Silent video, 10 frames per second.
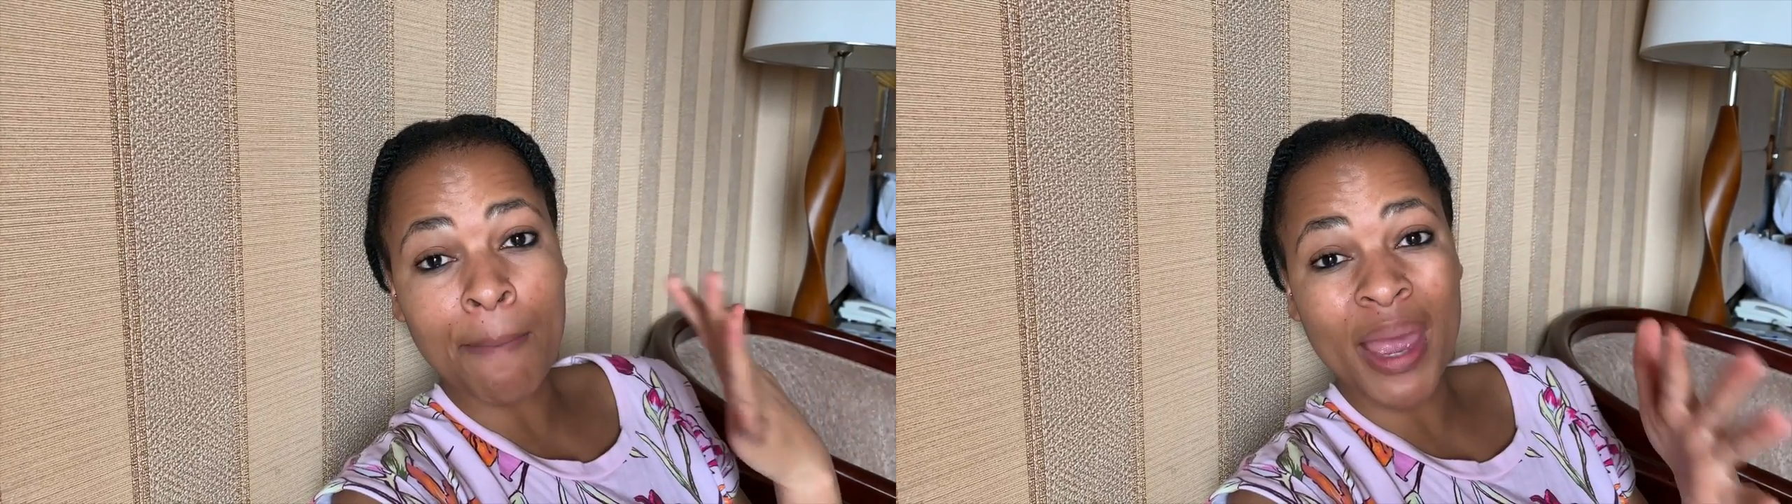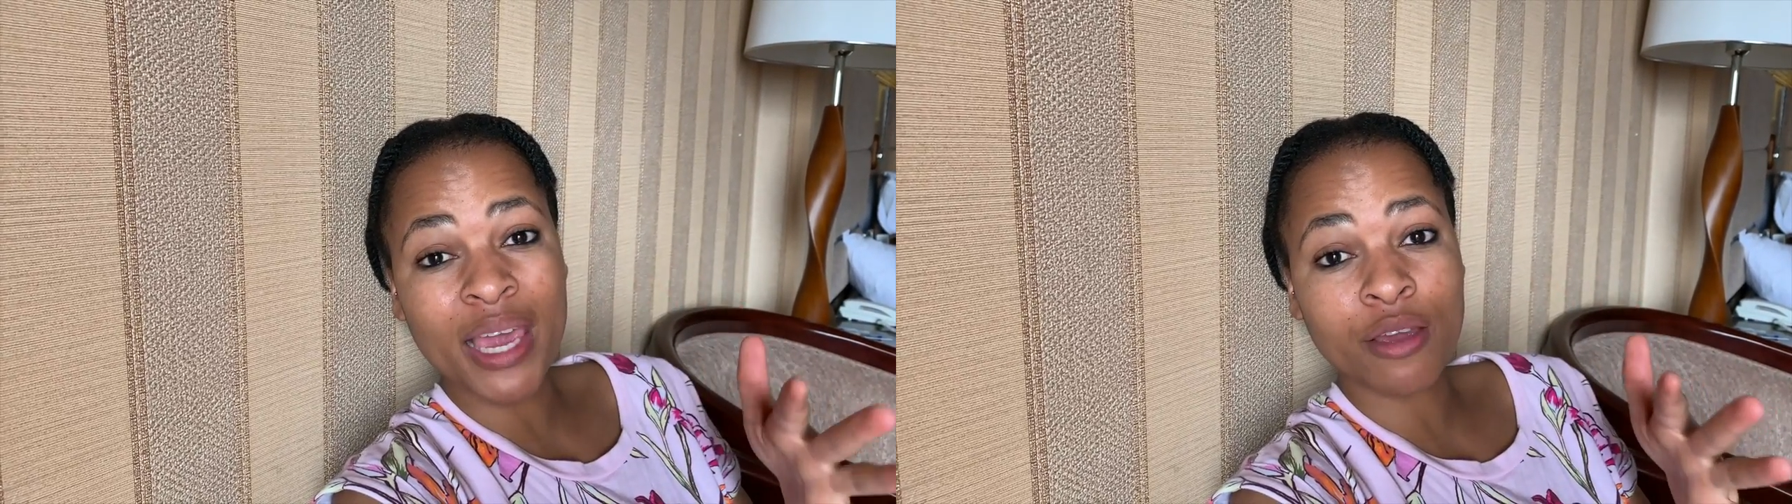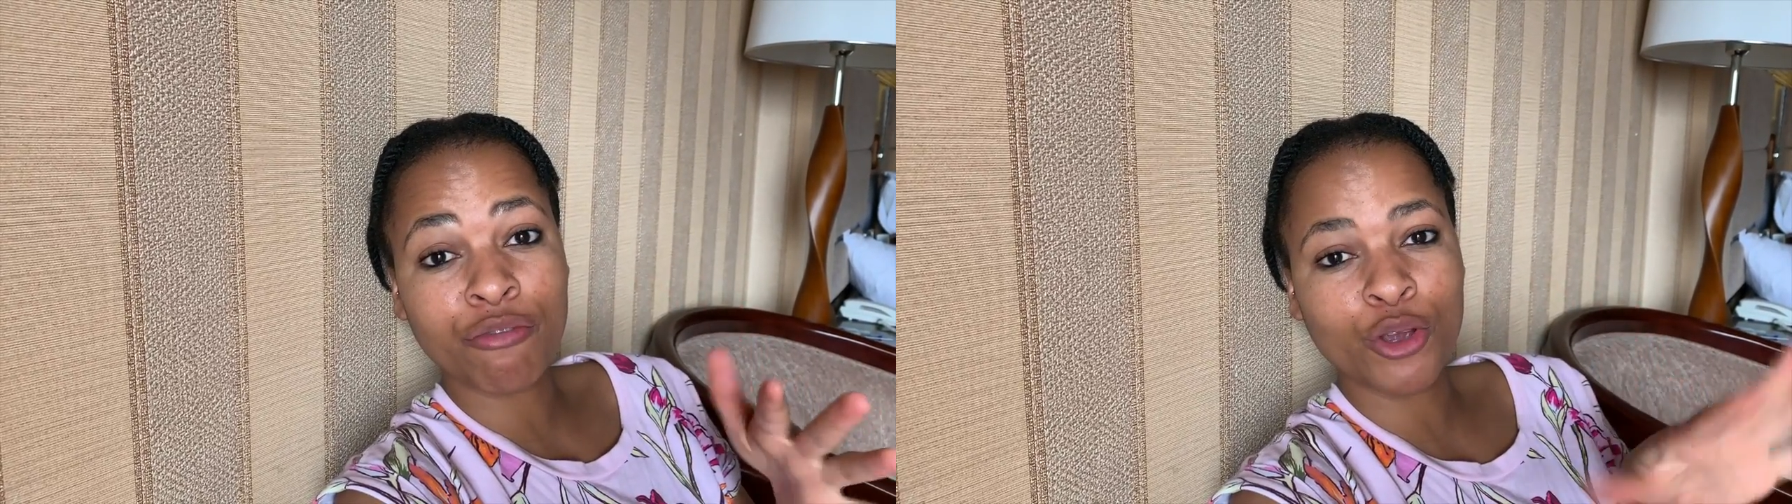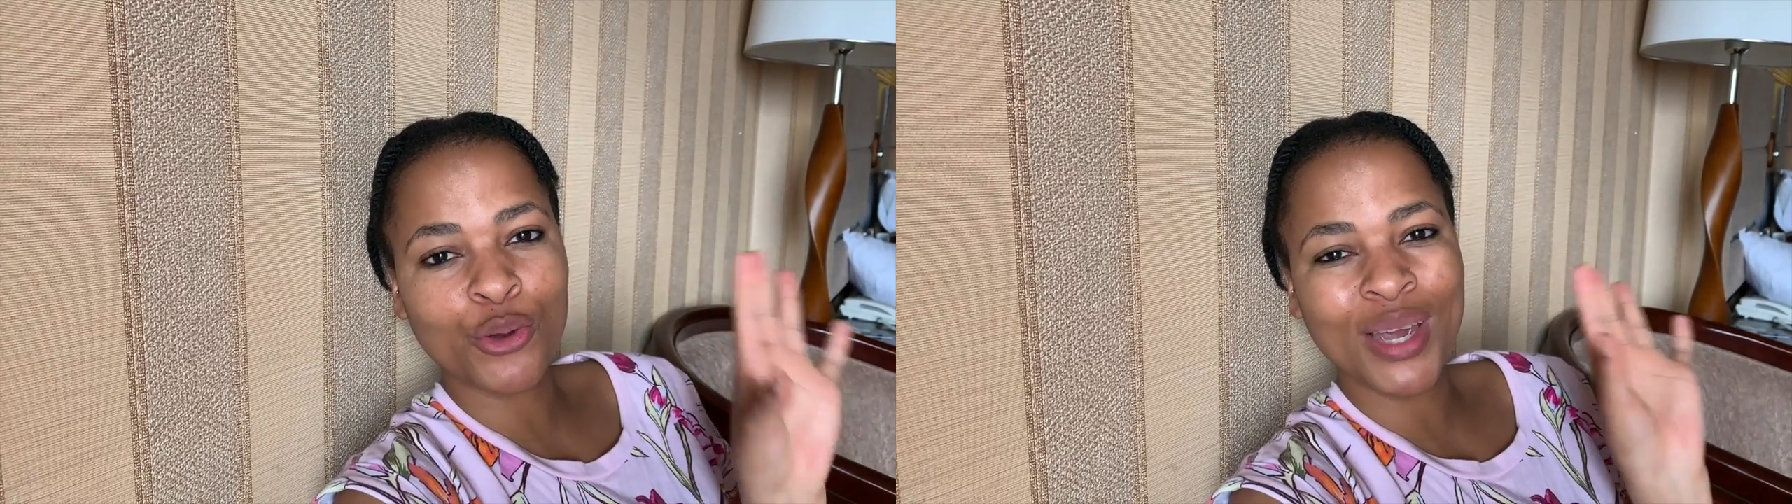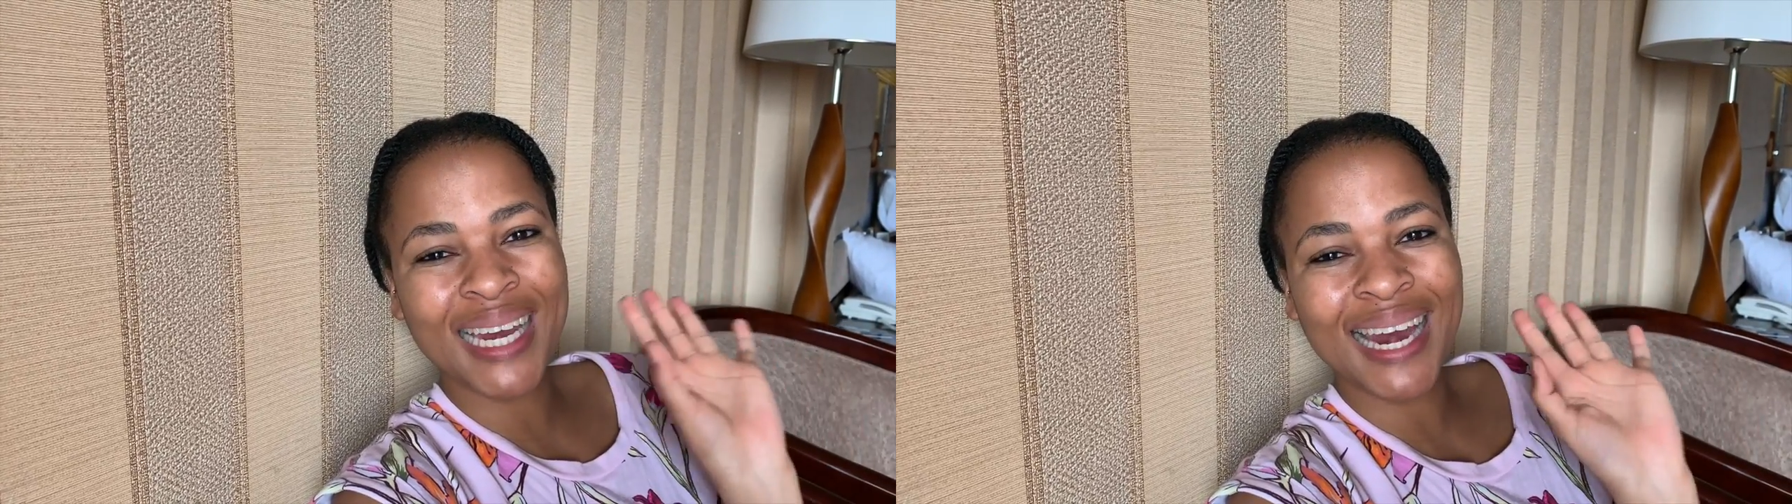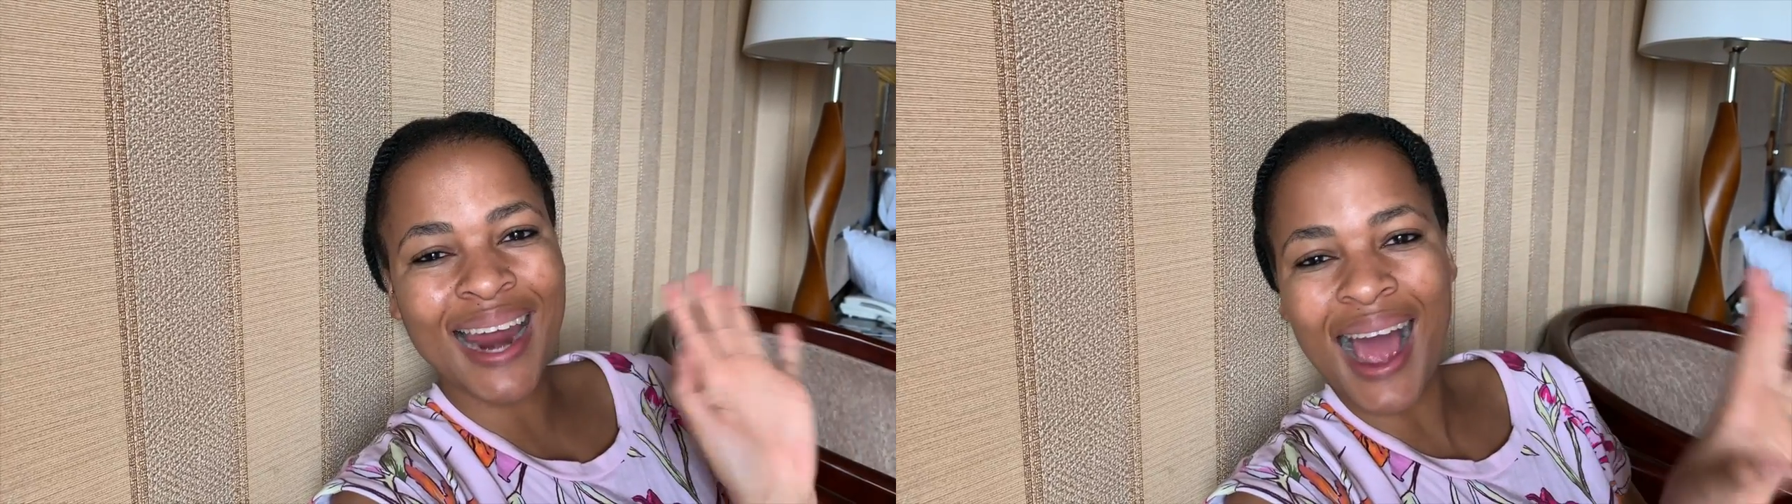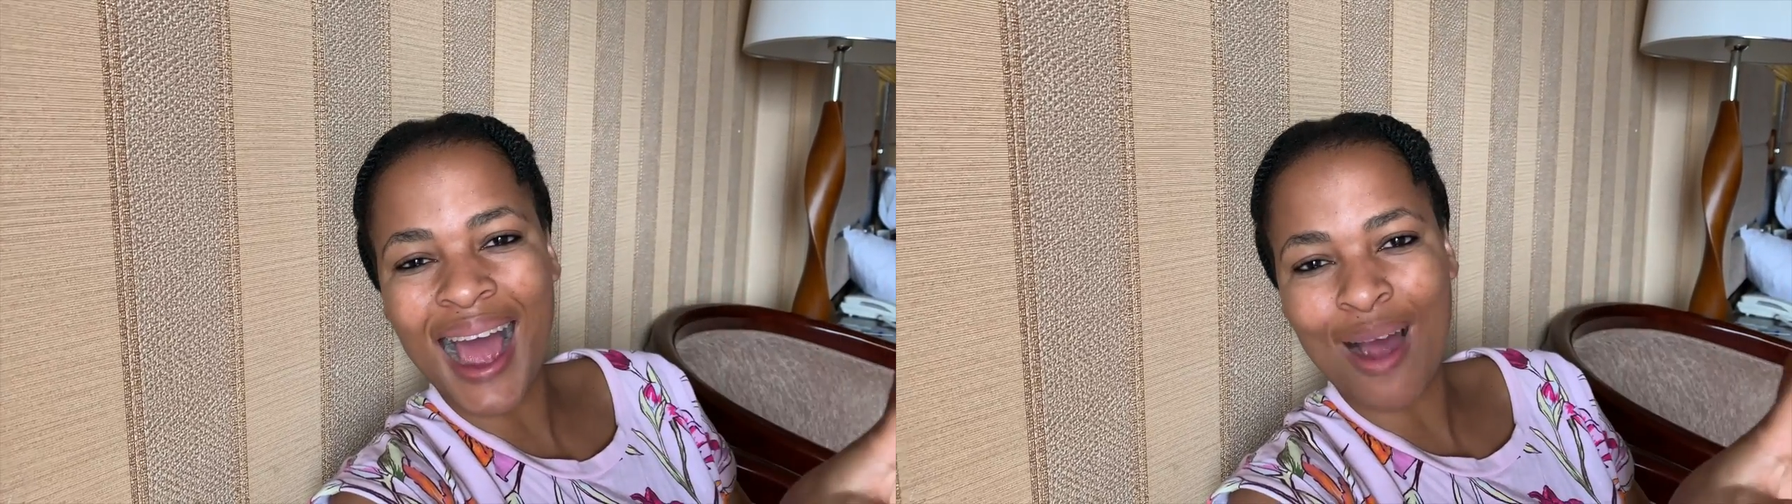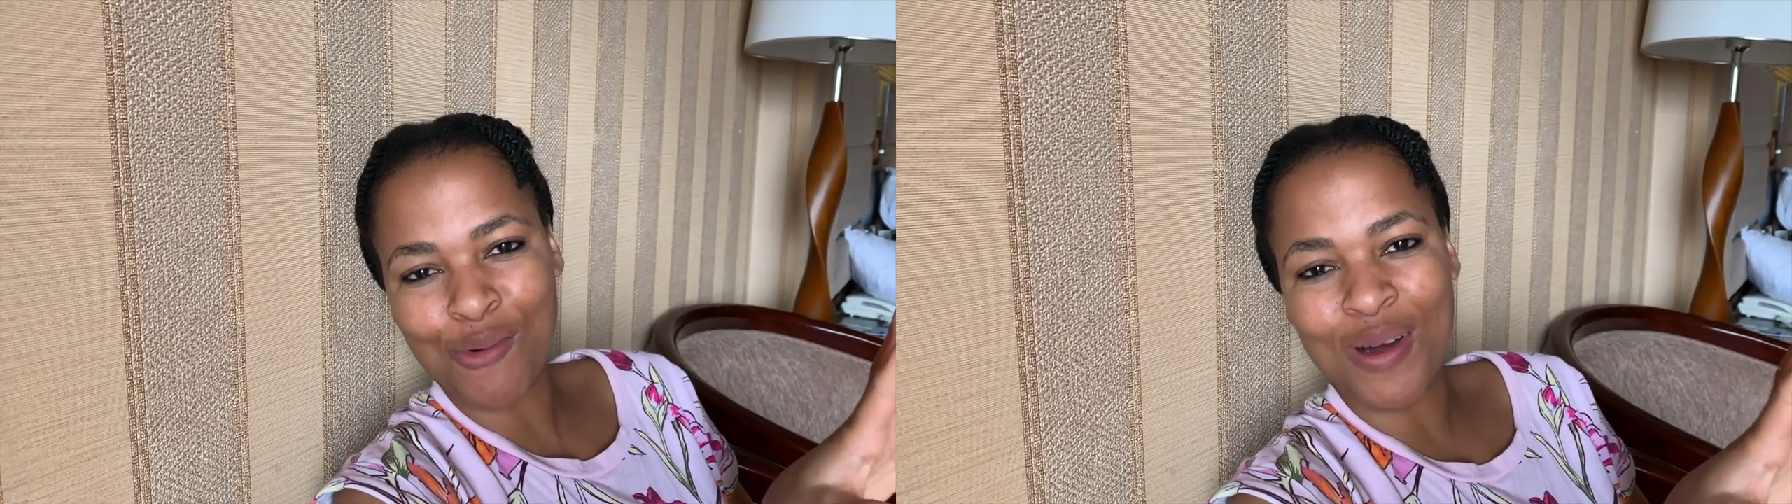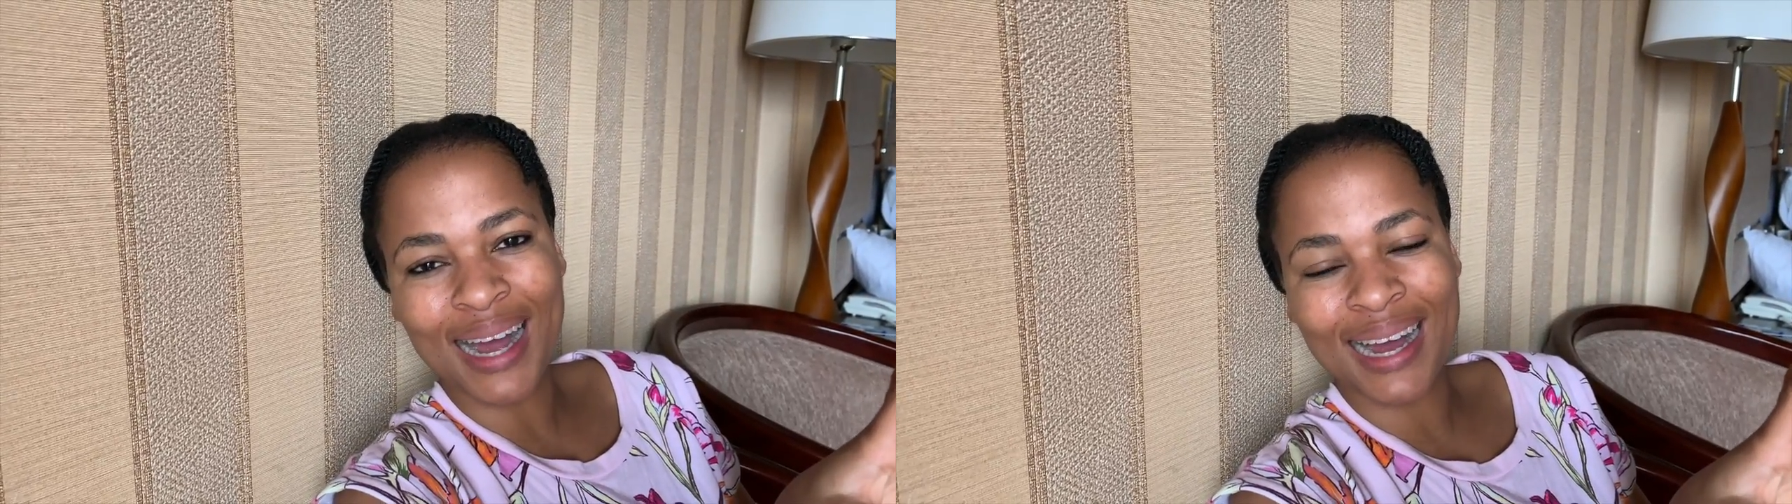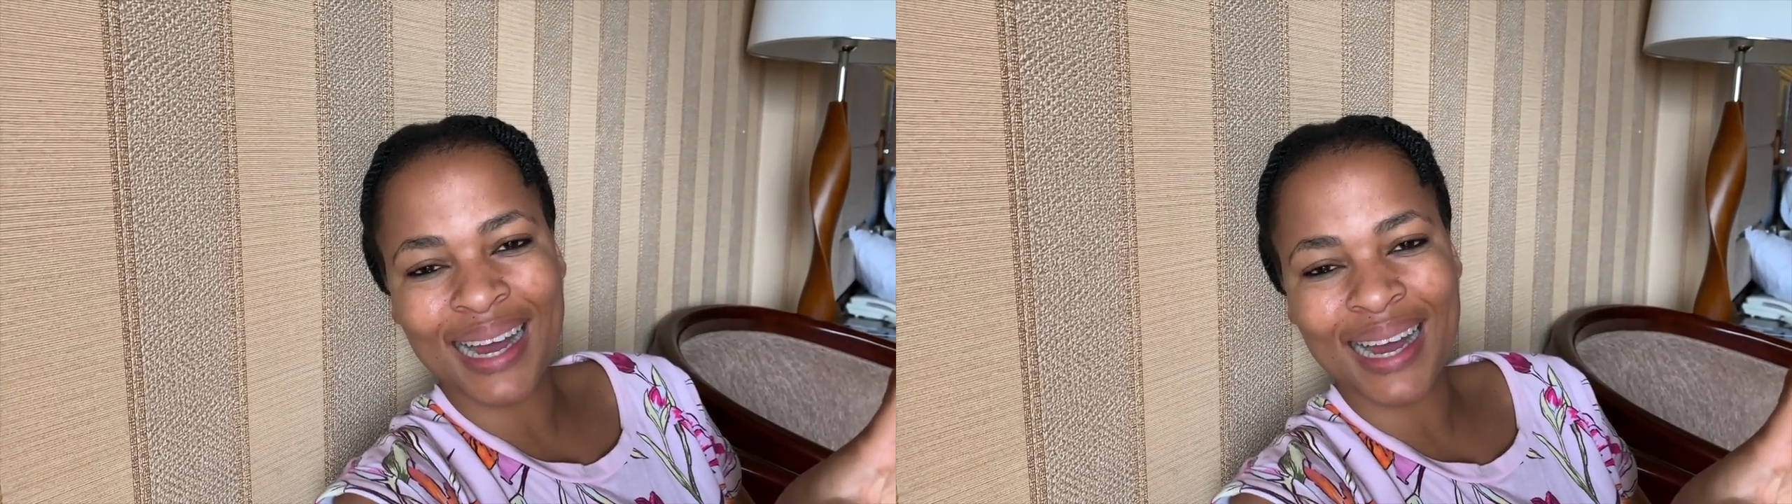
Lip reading: make it for you in an hour.